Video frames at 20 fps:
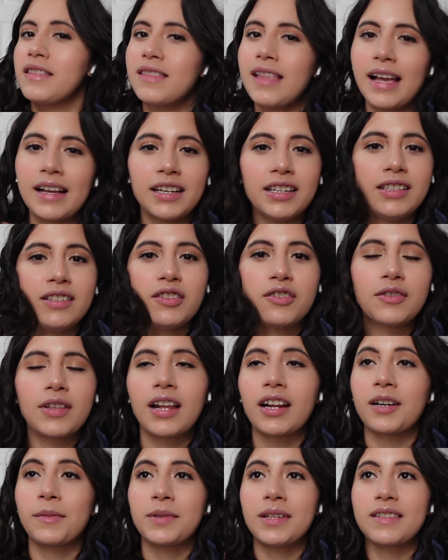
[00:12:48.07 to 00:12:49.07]
A
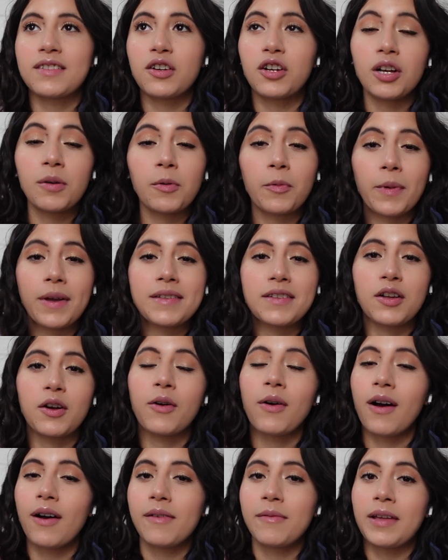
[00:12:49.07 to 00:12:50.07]
couple weeks
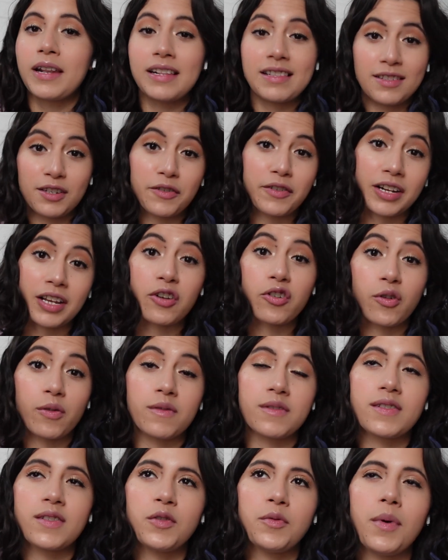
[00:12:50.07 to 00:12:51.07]
ago, and it's already grown
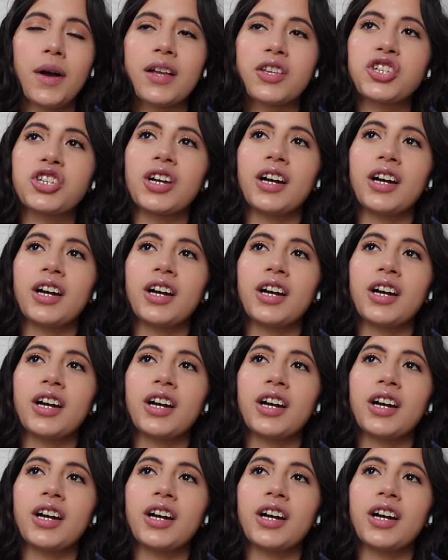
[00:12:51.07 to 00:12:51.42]
so much.